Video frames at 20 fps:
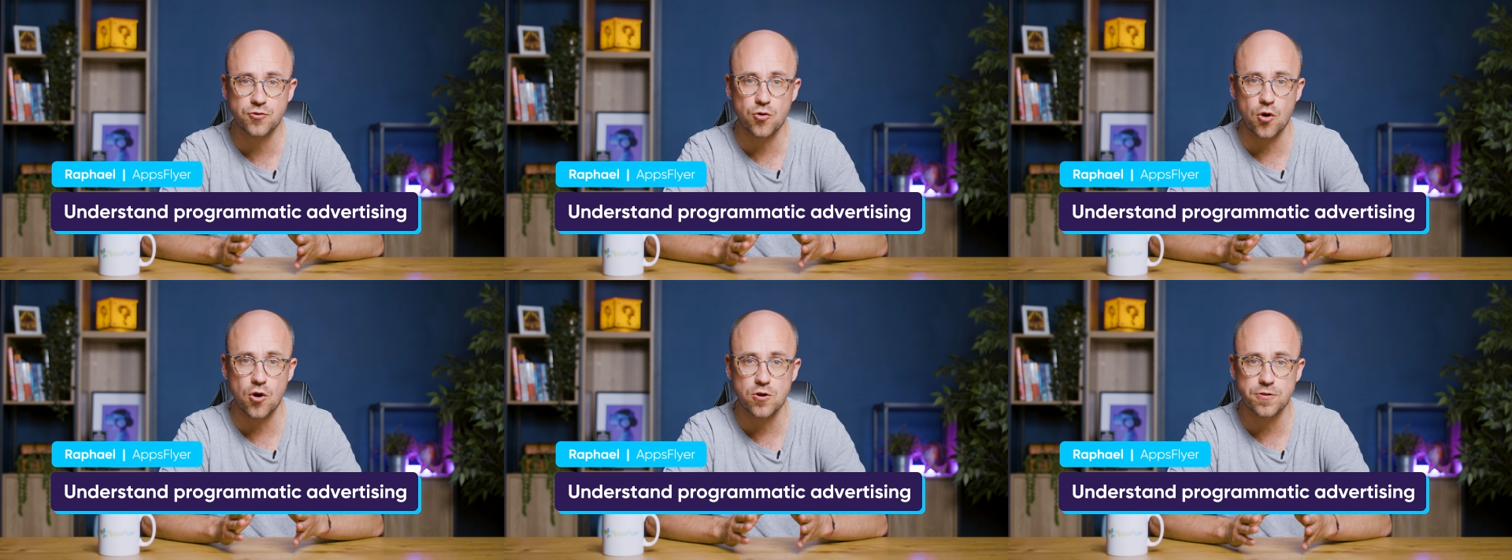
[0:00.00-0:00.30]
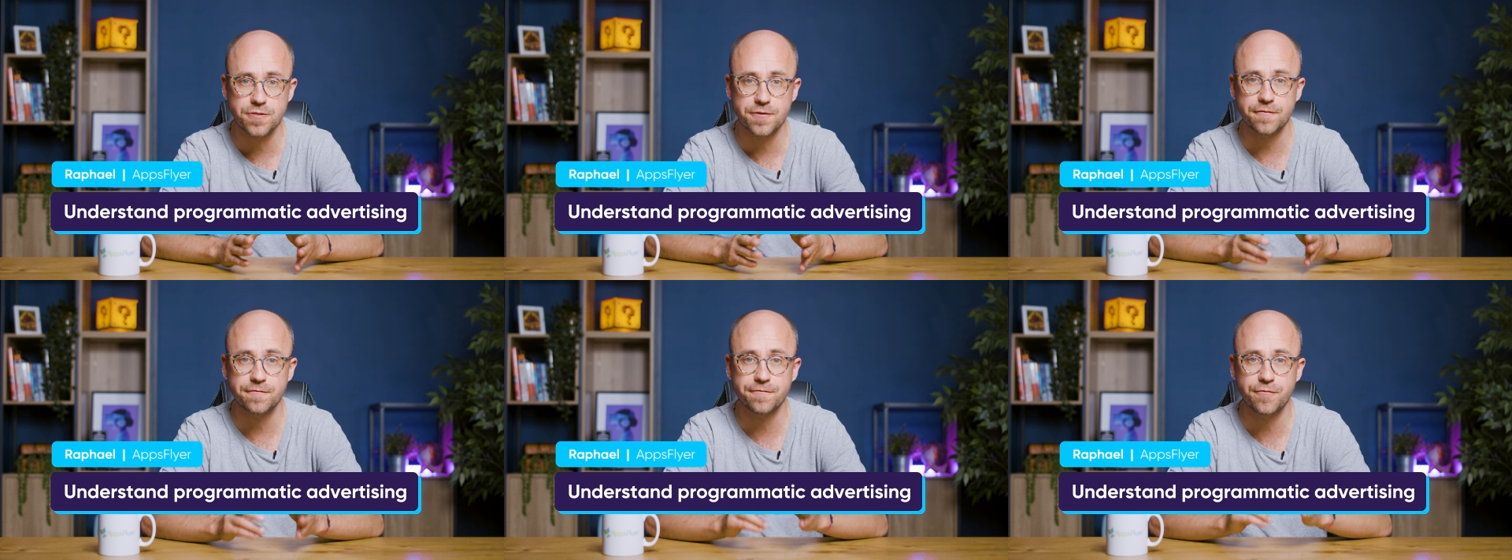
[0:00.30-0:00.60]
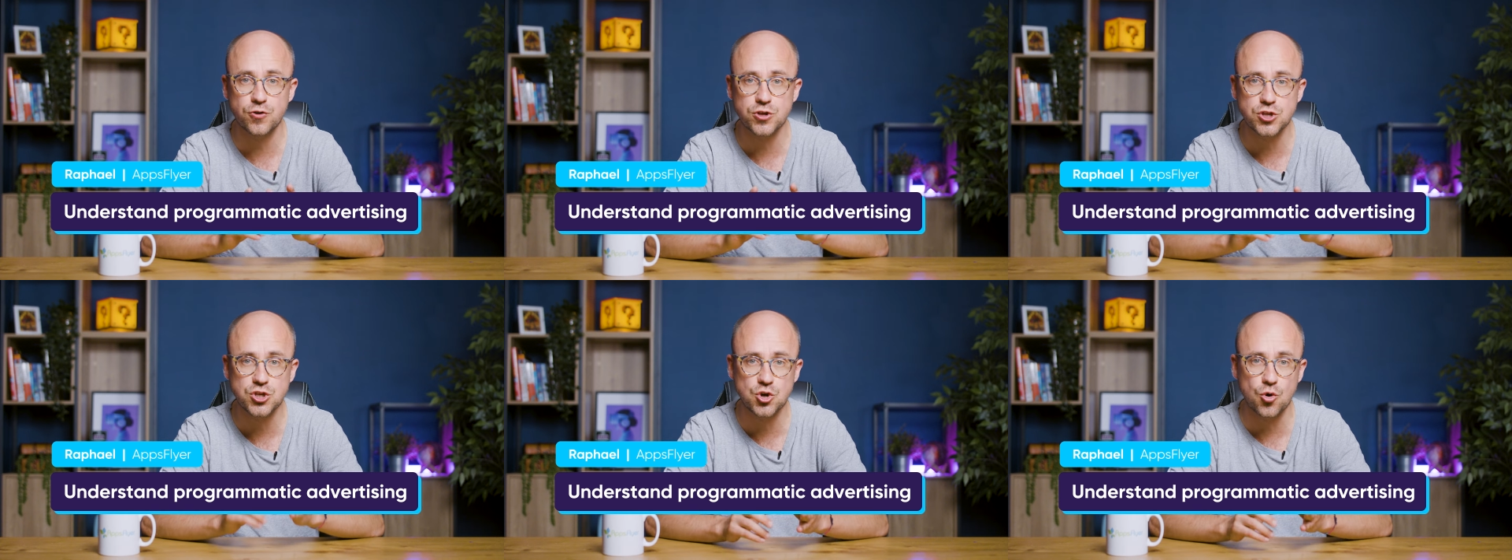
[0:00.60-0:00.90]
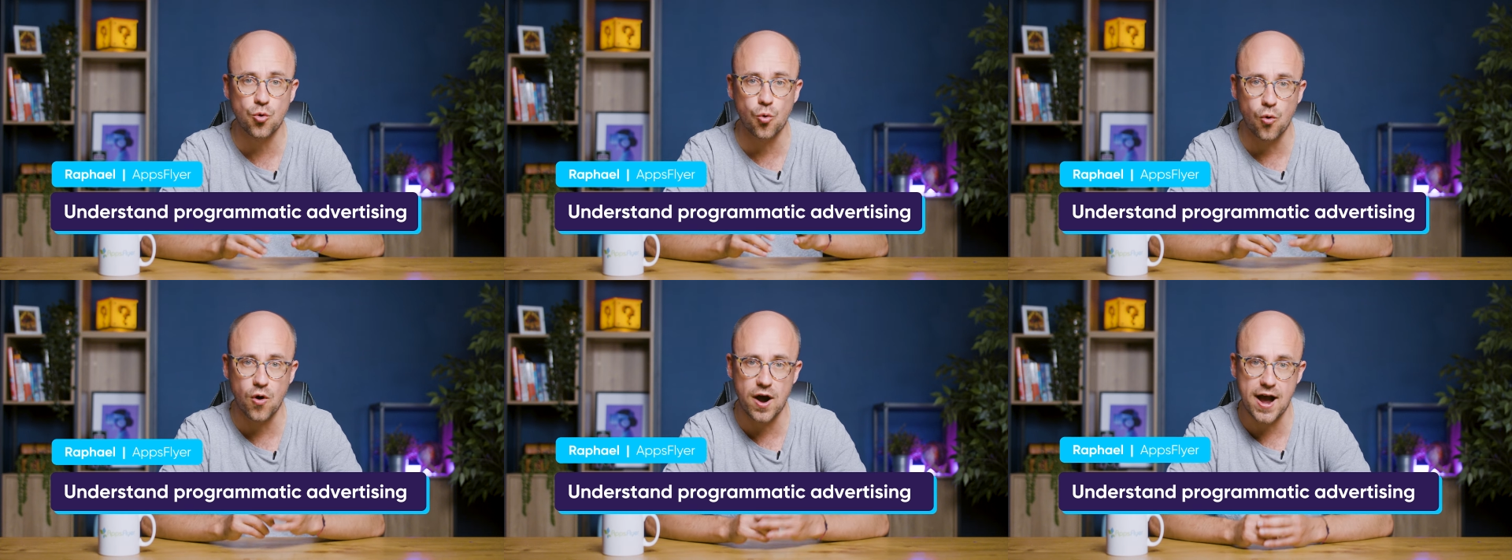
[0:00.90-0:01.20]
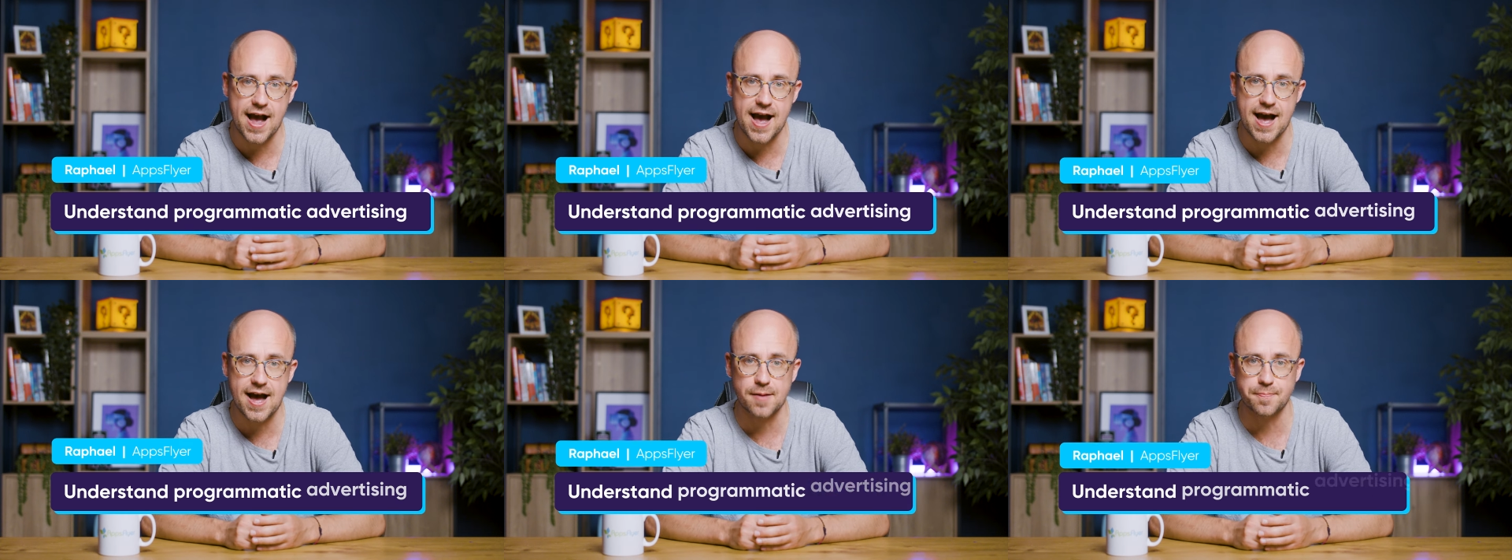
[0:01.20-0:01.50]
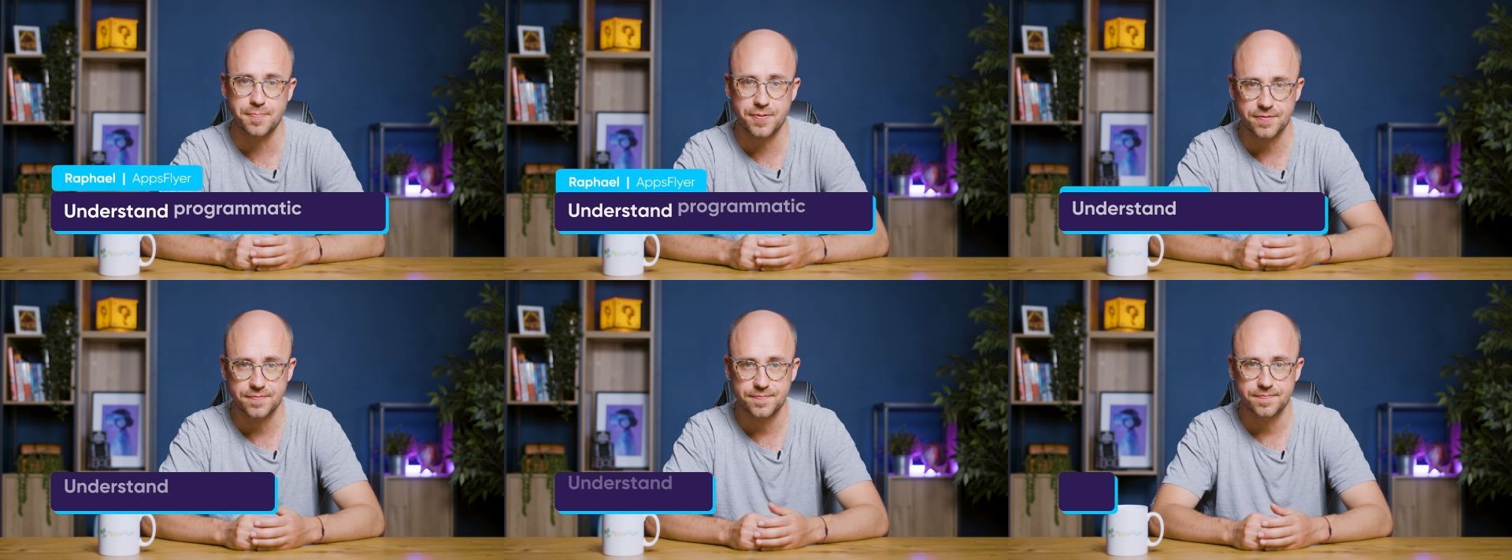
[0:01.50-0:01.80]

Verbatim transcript: growth for your app.